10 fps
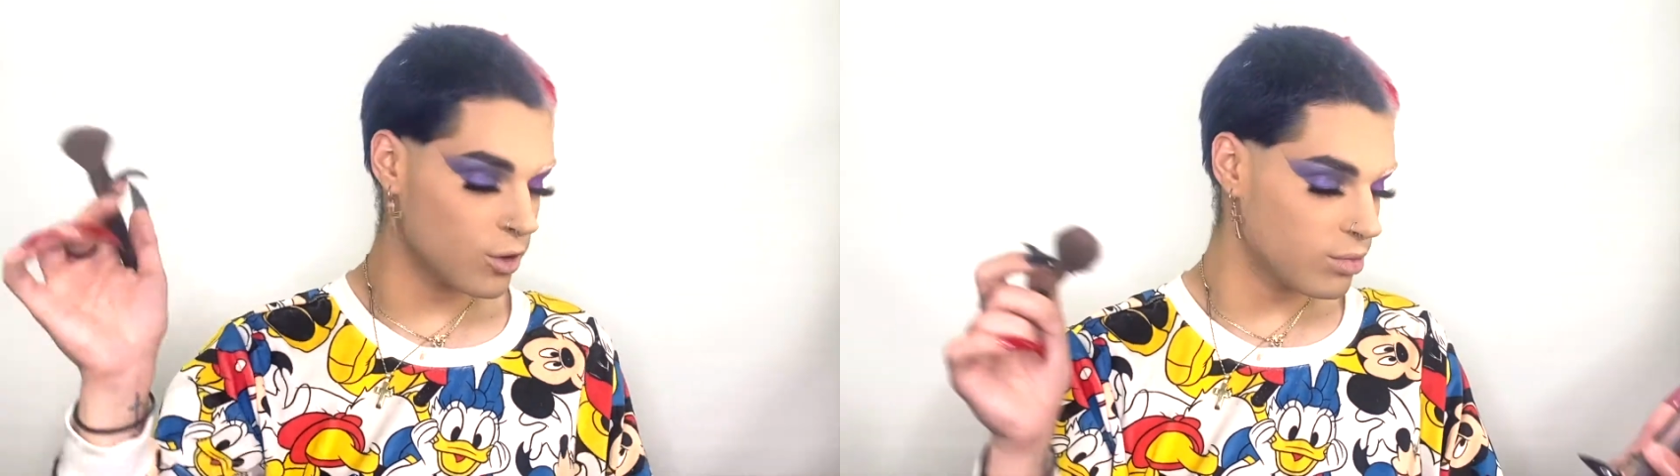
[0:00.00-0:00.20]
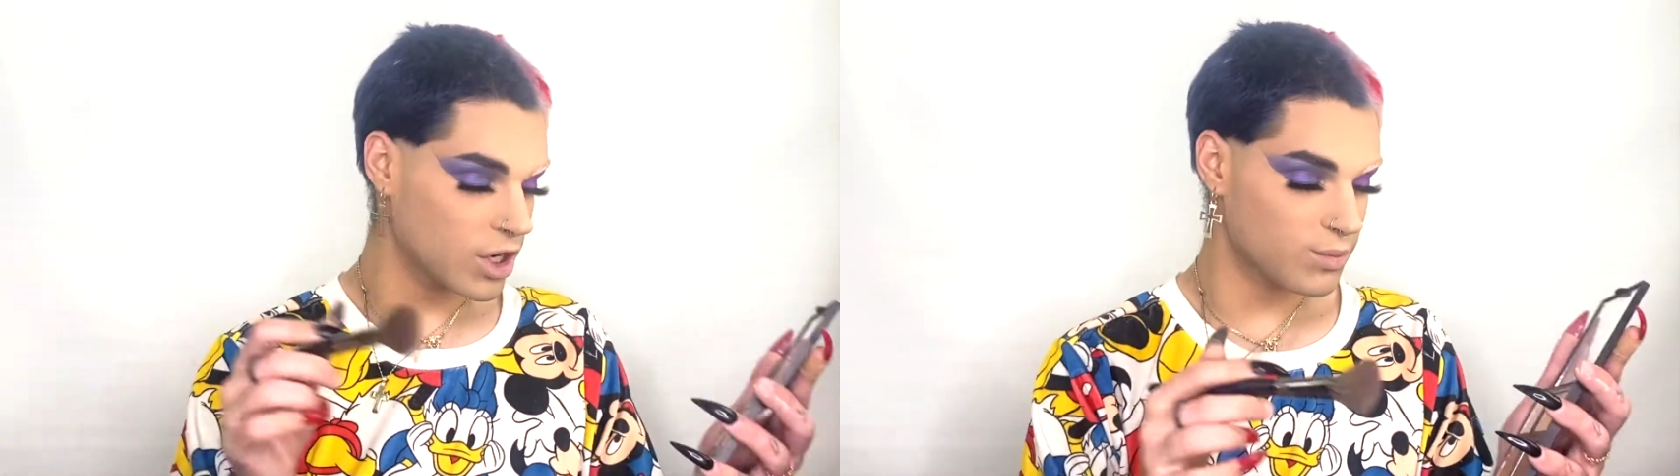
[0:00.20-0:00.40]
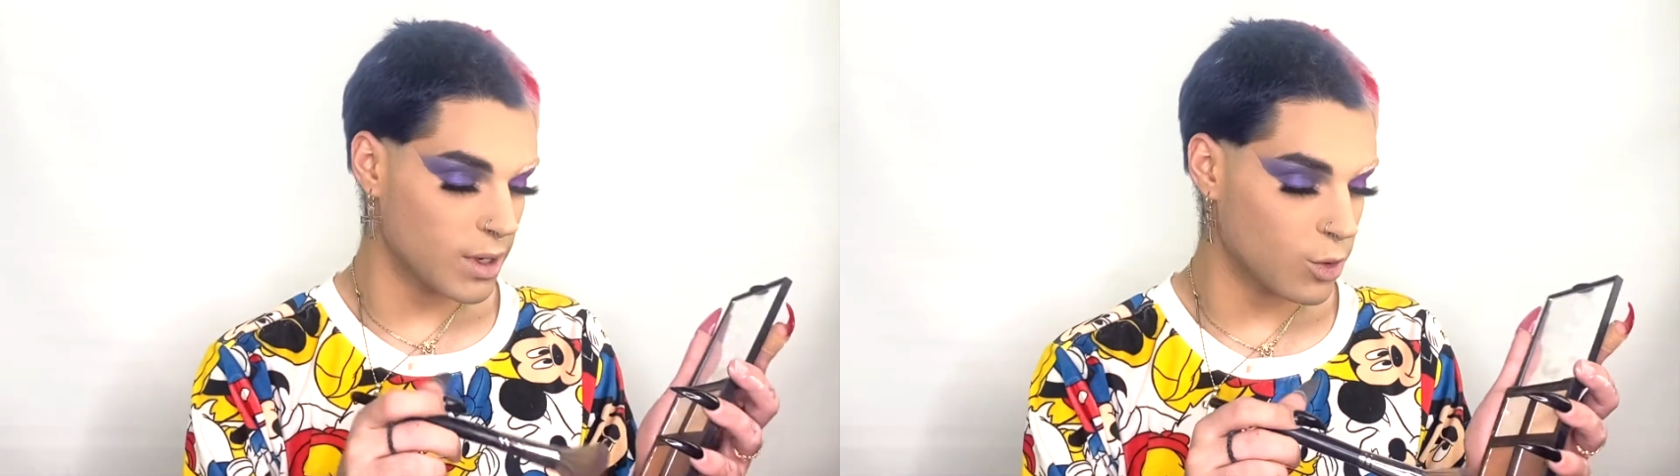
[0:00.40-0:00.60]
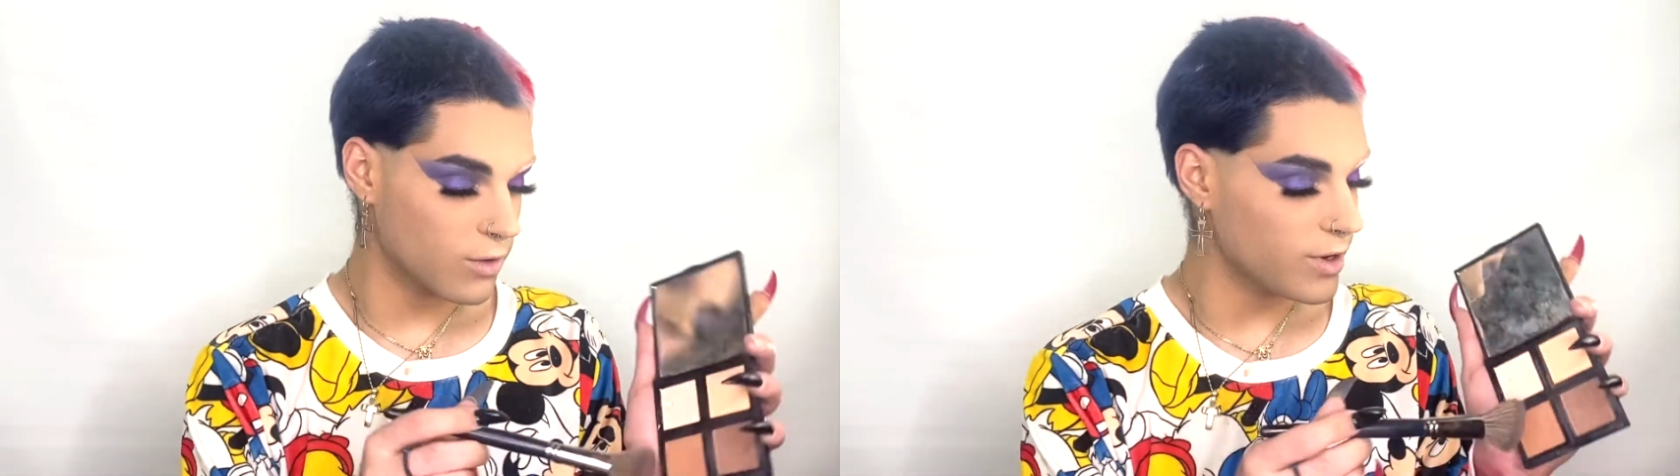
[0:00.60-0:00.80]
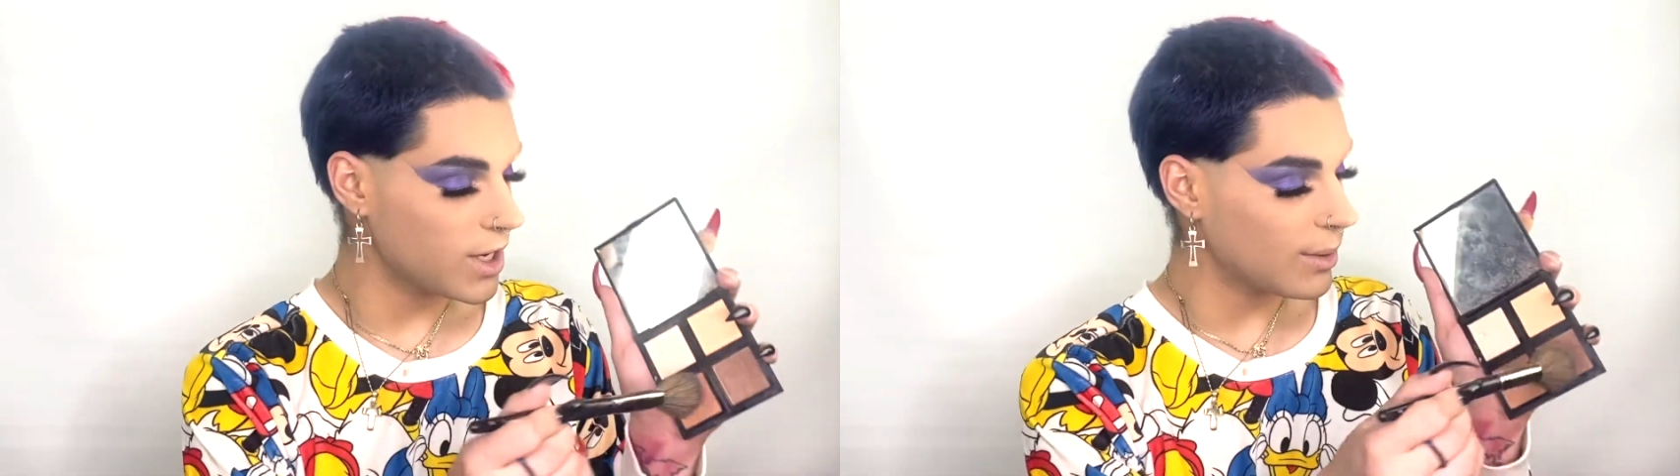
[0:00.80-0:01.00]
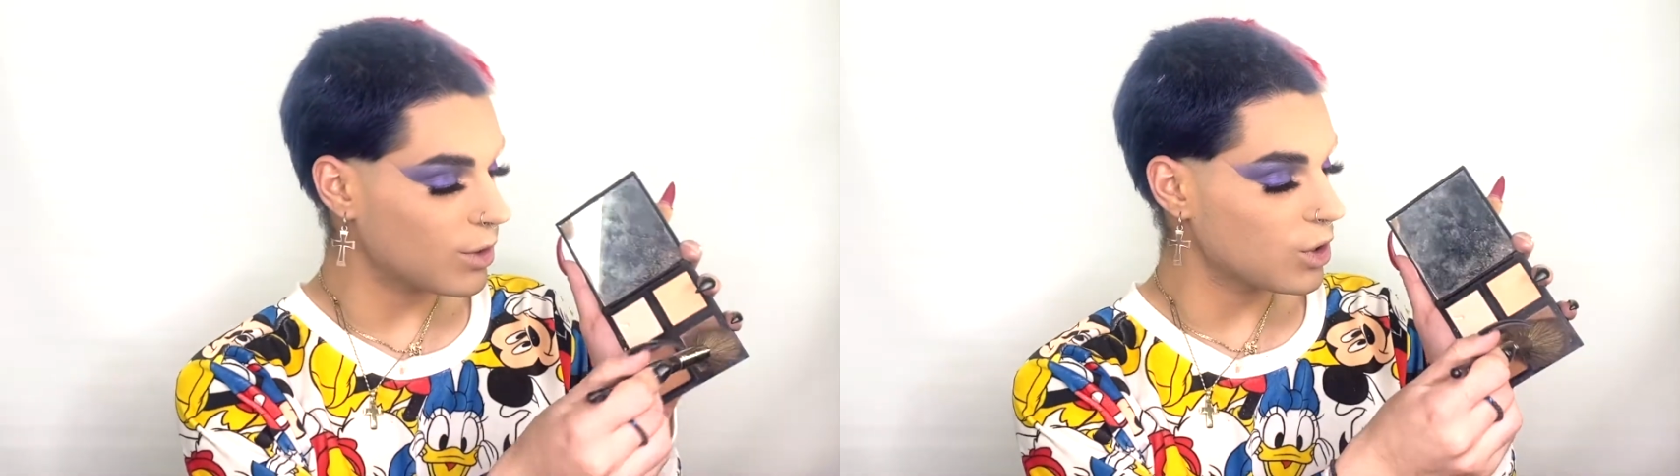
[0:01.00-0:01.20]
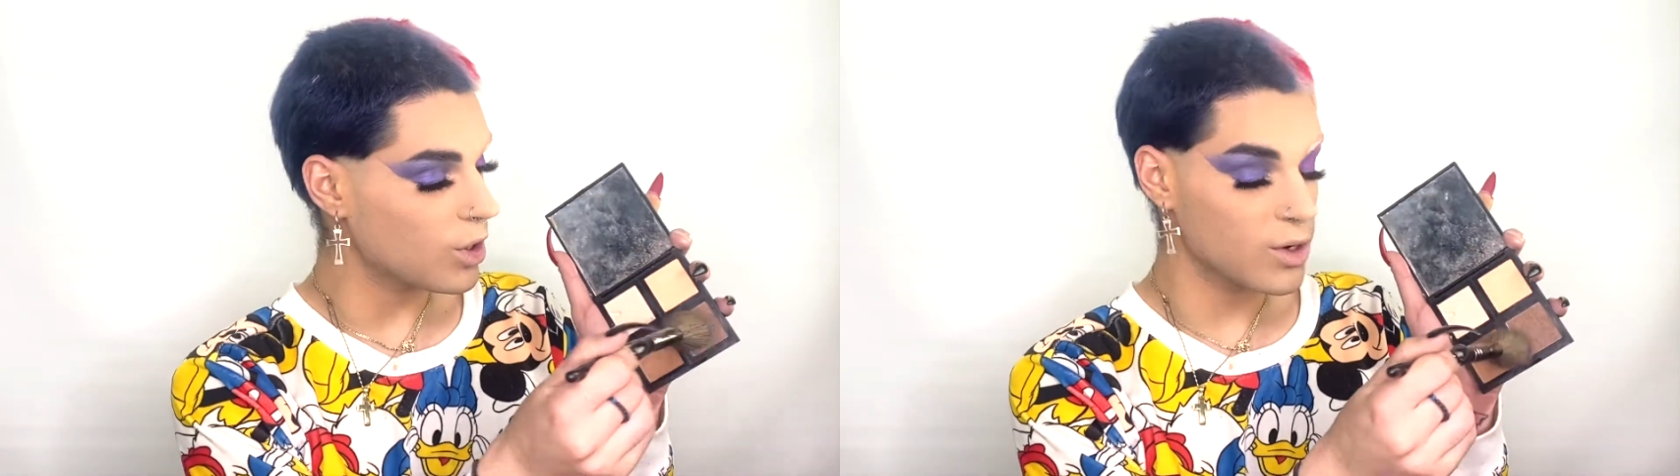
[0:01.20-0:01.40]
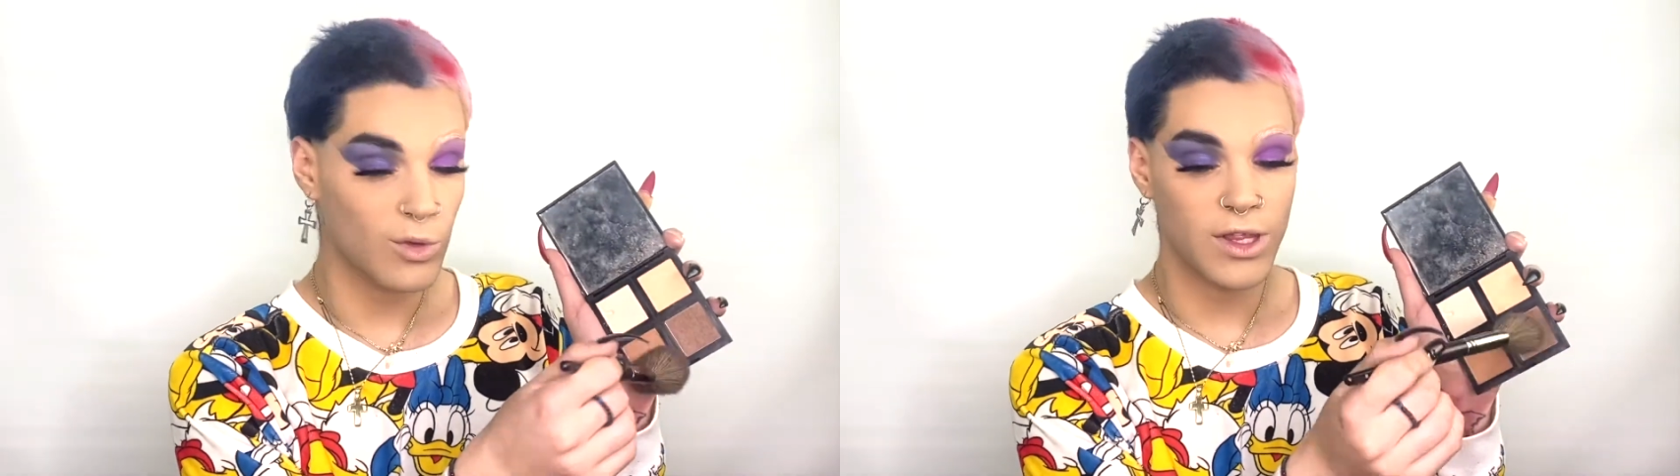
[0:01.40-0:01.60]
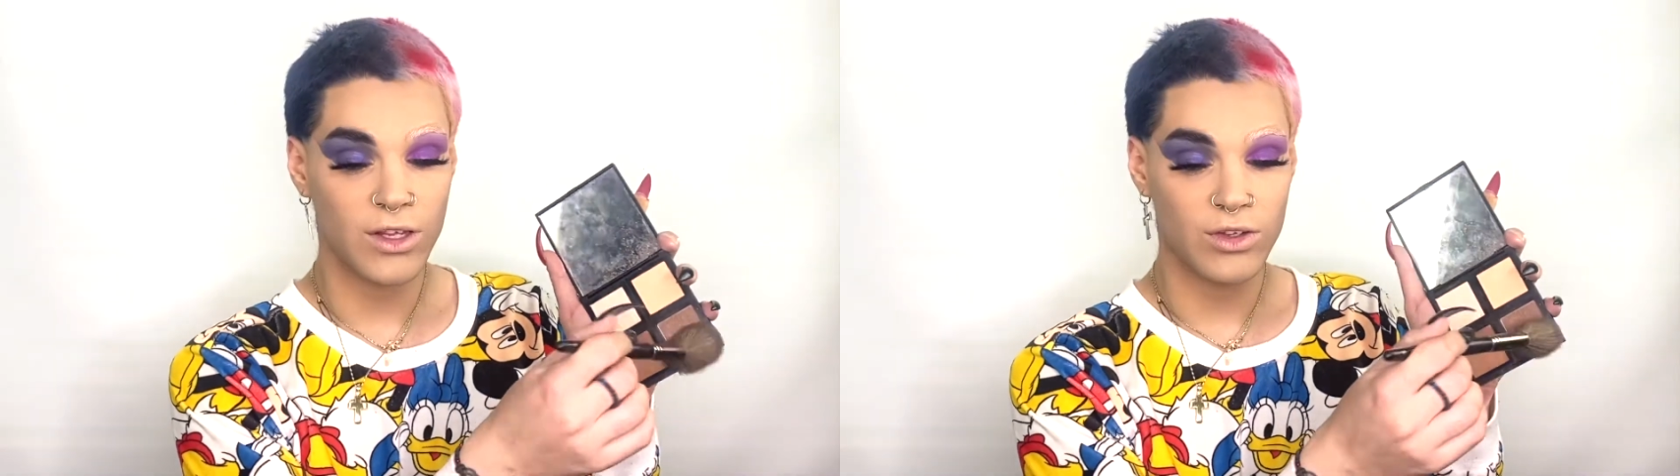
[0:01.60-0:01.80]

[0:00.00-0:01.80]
brush by Morphe and I'm gonna go in with these